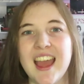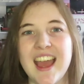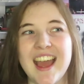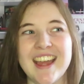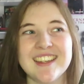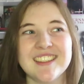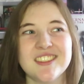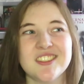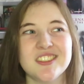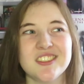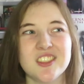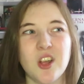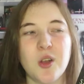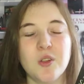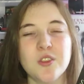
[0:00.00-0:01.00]
and it's just
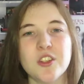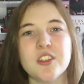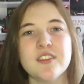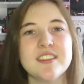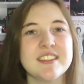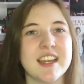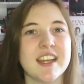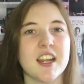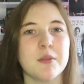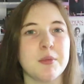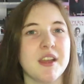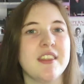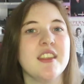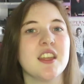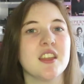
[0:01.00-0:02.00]
a whole lot of setup,
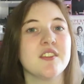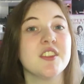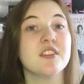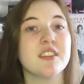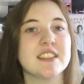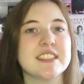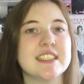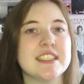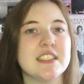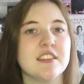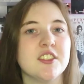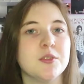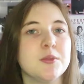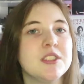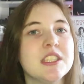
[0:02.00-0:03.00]
I think, for the rest of the
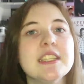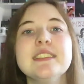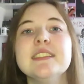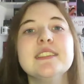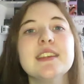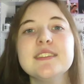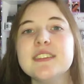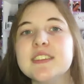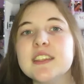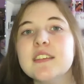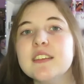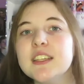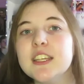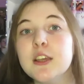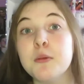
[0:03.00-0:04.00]
series, which isn't
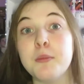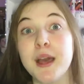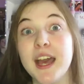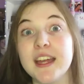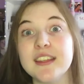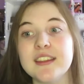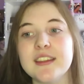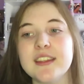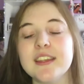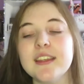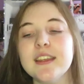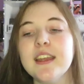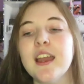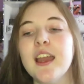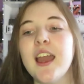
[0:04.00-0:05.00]
necessarily a bad
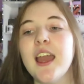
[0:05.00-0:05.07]
thing.